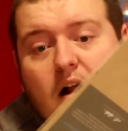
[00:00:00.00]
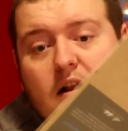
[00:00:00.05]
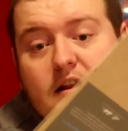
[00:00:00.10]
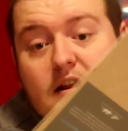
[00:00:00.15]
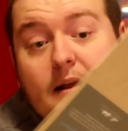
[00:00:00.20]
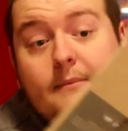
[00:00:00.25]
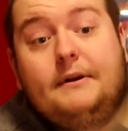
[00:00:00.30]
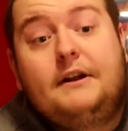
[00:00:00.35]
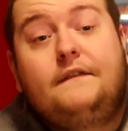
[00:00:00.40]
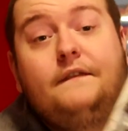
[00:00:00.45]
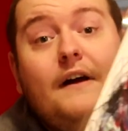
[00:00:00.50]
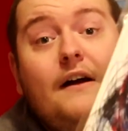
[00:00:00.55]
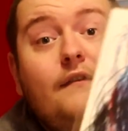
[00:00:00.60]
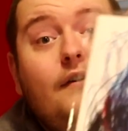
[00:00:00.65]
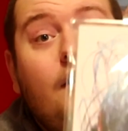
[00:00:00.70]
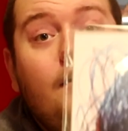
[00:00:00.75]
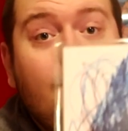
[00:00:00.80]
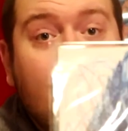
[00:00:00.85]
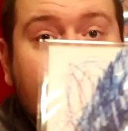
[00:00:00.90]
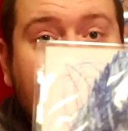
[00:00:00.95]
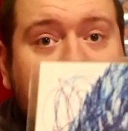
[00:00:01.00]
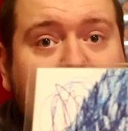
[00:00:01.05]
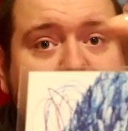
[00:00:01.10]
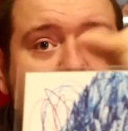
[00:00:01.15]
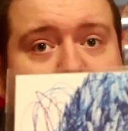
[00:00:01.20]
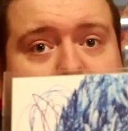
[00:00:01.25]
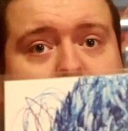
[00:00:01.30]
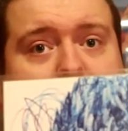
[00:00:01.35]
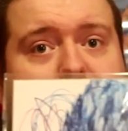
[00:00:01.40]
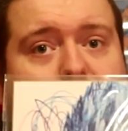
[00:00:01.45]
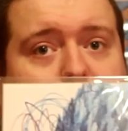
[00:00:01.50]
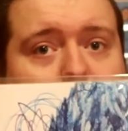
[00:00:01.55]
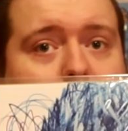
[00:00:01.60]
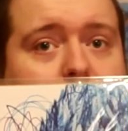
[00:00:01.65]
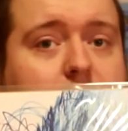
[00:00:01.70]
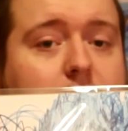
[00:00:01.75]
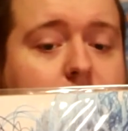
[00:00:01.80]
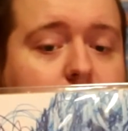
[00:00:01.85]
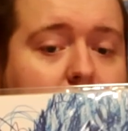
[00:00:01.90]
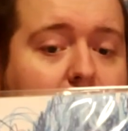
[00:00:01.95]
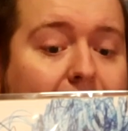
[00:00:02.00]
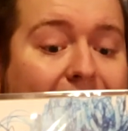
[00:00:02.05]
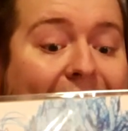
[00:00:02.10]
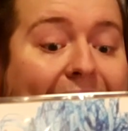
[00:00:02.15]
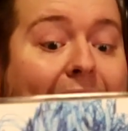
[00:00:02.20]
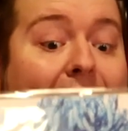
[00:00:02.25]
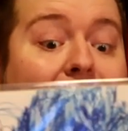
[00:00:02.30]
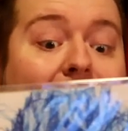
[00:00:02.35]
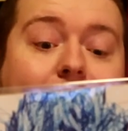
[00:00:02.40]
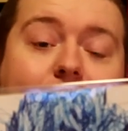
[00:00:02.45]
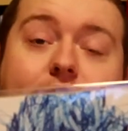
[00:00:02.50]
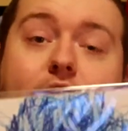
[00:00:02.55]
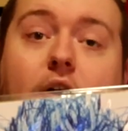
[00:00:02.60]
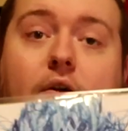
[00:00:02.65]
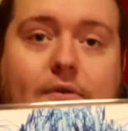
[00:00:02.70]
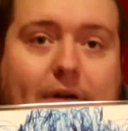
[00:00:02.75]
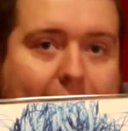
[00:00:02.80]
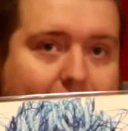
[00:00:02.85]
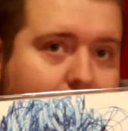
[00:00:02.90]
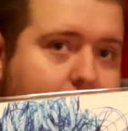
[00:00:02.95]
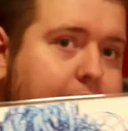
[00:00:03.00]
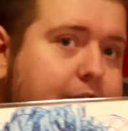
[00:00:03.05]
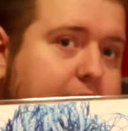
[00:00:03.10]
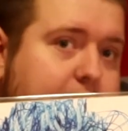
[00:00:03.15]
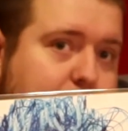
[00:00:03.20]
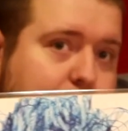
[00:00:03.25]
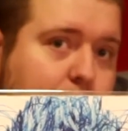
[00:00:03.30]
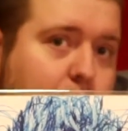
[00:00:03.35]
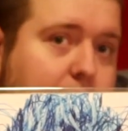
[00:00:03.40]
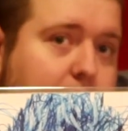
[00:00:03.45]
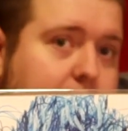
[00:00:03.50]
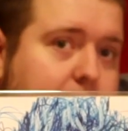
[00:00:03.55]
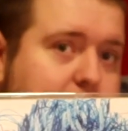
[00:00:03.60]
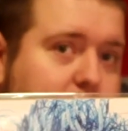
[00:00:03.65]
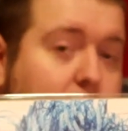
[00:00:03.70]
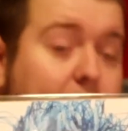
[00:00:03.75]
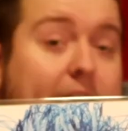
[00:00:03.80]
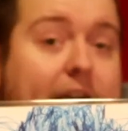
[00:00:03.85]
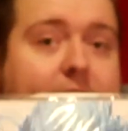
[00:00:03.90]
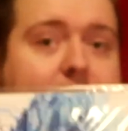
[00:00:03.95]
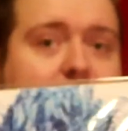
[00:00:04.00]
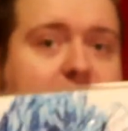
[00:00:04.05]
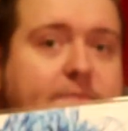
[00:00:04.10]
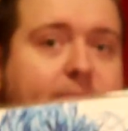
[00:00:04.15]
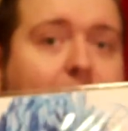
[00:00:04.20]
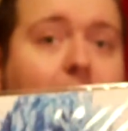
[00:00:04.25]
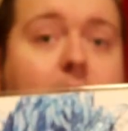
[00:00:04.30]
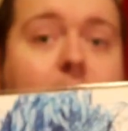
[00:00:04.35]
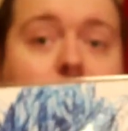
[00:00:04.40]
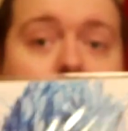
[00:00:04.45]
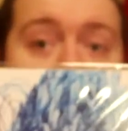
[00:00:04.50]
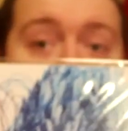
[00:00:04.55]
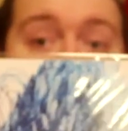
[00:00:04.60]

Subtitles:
Limited 500, so that's a rare one. I don't have this one. So again, this is probably from a